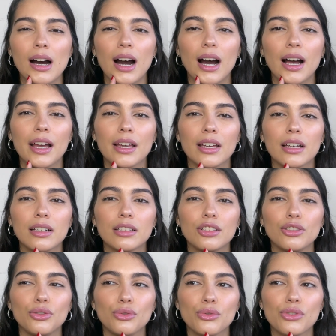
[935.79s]
I
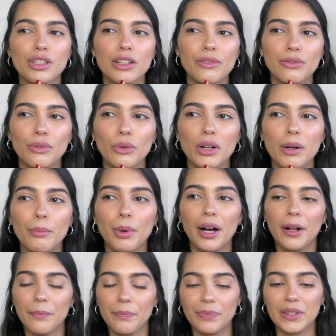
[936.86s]
used it for,
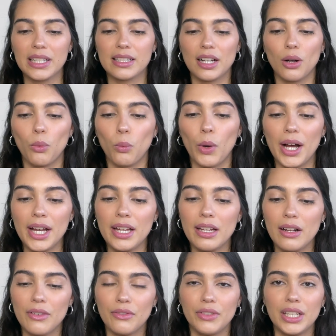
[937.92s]
but it's like a
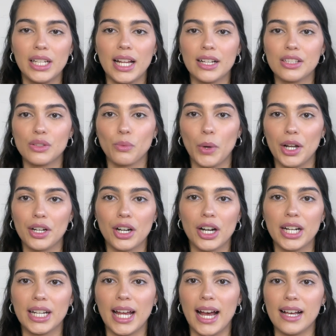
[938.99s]
white V-neck sweater
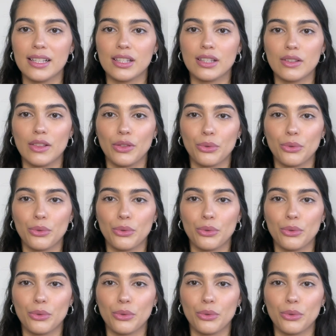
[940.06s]
and it has